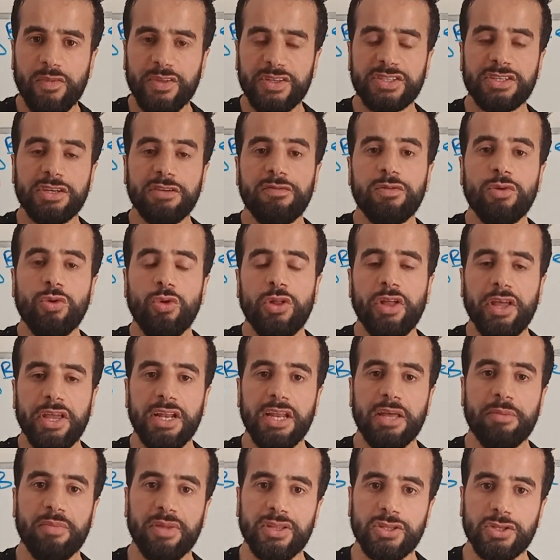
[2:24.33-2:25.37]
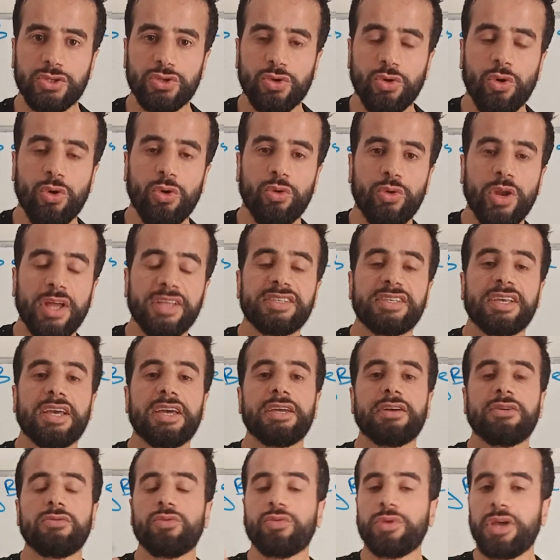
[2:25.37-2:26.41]
several elements, or let's
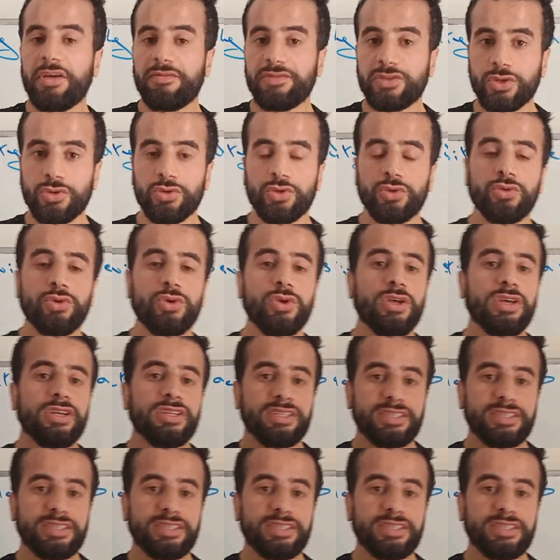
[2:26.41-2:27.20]
say we have to